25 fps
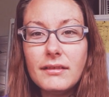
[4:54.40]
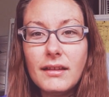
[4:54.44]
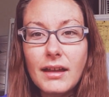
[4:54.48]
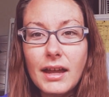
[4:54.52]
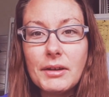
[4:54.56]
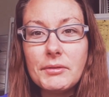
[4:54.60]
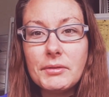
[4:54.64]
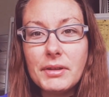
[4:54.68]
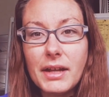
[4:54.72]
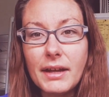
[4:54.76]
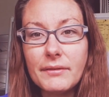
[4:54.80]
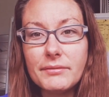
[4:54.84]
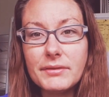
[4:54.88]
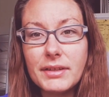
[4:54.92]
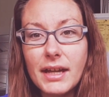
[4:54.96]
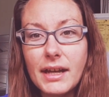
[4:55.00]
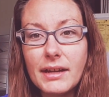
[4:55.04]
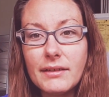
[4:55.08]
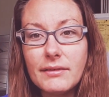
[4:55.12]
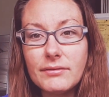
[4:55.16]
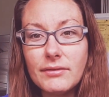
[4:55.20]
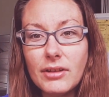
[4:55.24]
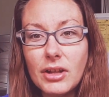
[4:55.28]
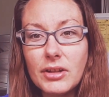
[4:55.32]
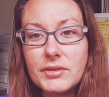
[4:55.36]

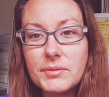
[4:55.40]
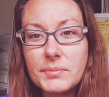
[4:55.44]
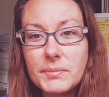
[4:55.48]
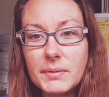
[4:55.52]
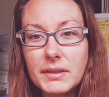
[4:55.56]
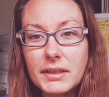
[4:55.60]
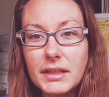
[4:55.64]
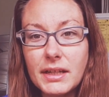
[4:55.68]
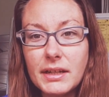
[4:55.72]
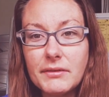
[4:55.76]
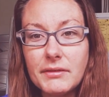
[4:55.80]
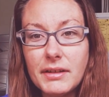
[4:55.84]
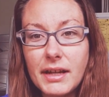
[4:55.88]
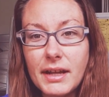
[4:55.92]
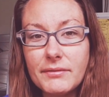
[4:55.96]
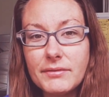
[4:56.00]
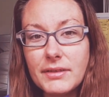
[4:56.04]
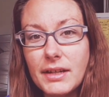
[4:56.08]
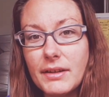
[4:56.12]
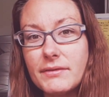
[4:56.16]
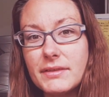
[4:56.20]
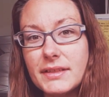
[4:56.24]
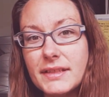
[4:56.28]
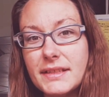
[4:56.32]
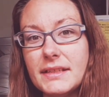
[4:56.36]
ultimately I would have to
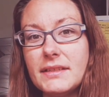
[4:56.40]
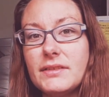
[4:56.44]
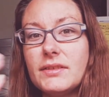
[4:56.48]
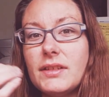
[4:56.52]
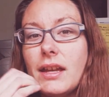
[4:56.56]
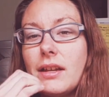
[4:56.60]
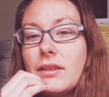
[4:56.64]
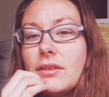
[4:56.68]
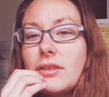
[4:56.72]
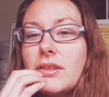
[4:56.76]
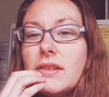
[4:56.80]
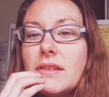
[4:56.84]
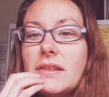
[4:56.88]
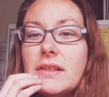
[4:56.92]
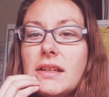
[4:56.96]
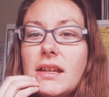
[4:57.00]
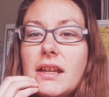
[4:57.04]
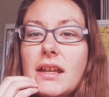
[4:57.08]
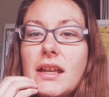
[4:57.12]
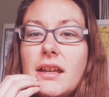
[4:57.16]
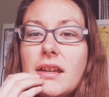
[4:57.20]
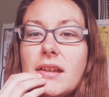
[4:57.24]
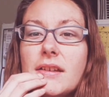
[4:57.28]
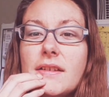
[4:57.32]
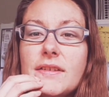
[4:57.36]
have a C-section.
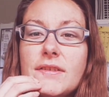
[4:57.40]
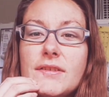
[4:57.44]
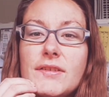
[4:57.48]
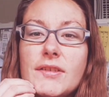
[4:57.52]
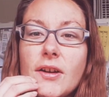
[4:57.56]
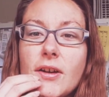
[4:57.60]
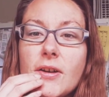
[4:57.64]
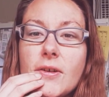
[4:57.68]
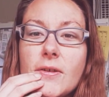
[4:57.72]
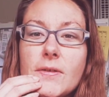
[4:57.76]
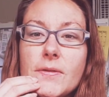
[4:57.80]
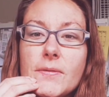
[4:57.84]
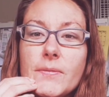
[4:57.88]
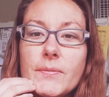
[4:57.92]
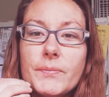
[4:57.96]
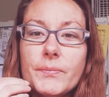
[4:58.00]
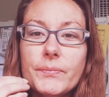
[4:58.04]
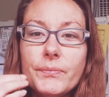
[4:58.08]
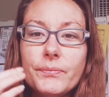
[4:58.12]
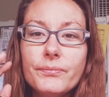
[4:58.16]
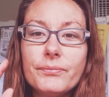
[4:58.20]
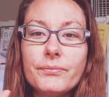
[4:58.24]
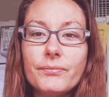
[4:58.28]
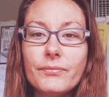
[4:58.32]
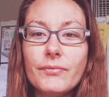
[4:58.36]
So
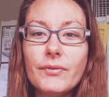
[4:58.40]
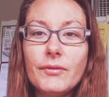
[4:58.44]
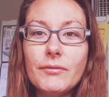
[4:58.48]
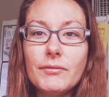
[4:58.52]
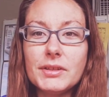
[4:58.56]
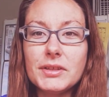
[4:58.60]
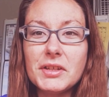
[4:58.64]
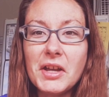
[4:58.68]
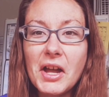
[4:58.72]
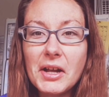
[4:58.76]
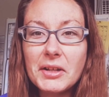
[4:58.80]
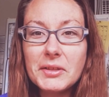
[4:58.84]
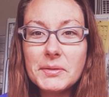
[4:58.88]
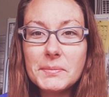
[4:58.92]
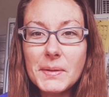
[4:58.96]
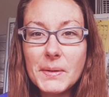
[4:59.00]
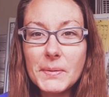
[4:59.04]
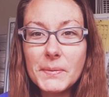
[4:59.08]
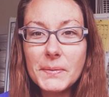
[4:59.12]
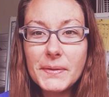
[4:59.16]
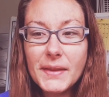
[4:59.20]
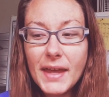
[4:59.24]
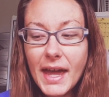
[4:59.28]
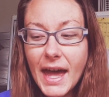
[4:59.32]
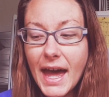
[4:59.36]
we talked
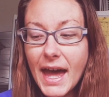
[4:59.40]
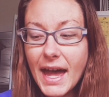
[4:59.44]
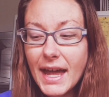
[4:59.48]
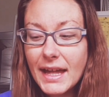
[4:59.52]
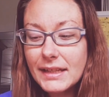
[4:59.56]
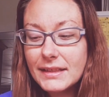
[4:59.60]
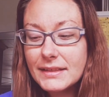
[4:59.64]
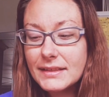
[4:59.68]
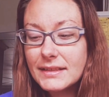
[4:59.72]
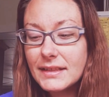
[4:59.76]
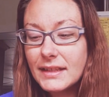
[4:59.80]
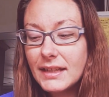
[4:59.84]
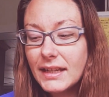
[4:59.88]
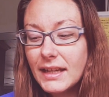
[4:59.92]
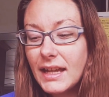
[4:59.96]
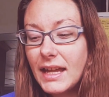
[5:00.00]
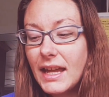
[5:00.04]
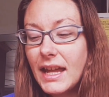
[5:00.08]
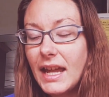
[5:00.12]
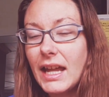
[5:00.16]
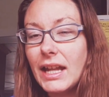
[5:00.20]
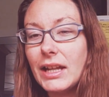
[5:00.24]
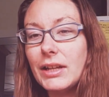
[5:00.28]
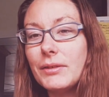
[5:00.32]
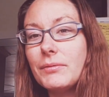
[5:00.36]
about that,
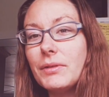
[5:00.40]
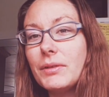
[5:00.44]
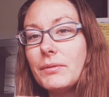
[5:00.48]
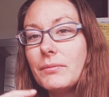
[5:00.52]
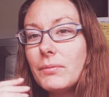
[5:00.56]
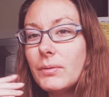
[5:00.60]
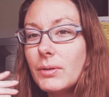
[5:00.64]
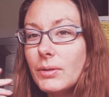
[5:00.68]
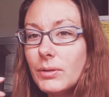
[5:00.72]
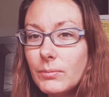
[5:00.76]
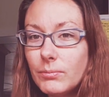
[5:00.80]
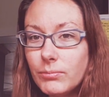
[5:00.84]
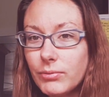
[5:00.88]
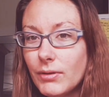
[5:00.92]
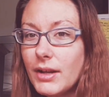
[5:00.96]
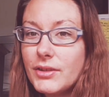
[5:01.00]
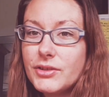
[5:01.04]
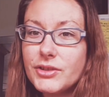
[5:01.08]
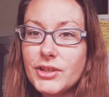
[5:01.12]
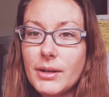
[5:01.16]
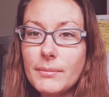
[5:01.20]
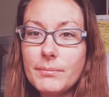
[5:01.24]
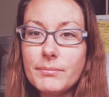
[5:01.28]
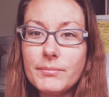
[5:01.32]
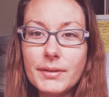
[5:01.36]
and we will
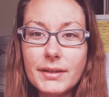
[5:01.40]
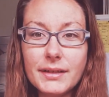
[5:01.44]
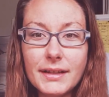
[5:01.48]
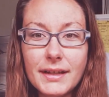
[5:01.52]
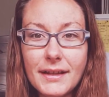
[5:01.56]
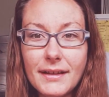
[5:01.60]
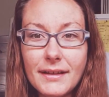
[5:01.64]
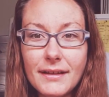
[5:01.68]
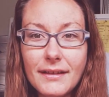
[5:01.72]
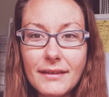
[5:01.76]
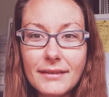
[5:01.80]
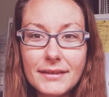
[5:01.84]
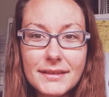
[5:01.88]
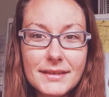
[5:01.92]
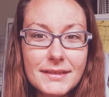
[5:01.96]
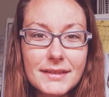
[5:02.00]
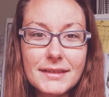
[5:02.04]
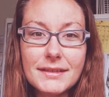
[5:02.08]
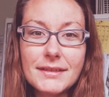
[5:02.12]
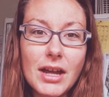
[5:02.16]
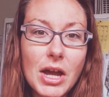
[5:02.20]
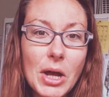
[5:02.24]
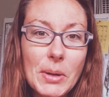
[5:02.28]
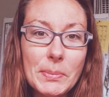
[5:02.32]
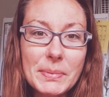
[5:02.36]
brush up against the
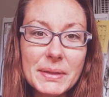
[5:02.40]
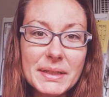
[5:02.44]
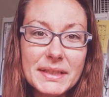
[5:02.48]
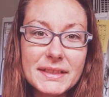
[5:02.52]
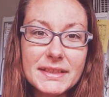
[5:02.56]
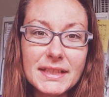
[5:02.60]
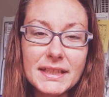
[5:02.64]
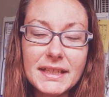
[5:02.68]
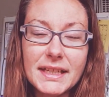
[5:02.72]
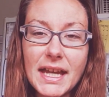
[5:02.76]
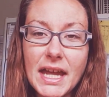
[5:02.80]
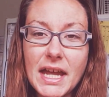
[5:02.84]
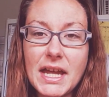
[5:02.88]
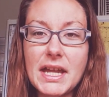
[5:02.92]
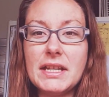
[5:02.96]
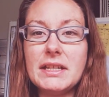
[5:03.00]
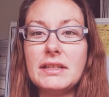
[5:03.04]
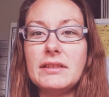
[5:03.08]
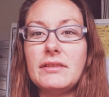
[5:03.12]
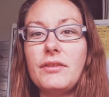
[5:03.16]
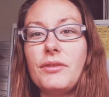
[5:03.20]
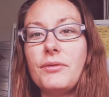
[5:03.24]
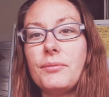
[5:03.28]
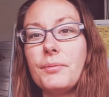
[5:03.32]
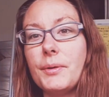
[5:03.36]
topics
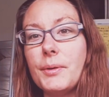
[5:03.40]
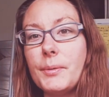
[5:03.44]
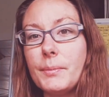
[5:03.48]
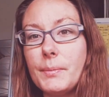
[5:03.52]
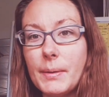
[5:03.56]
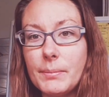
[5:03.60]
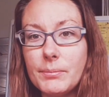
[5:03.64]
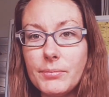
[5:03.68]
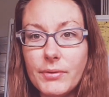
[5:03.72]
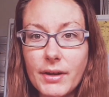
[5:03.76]
again throughout my